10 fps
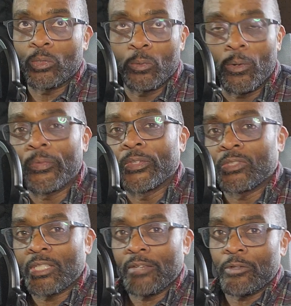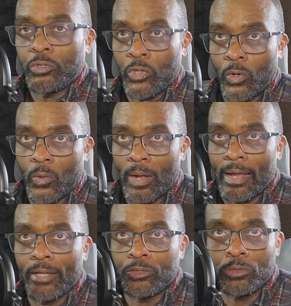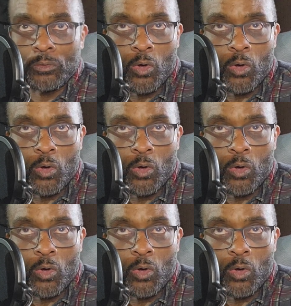to what this T V show has to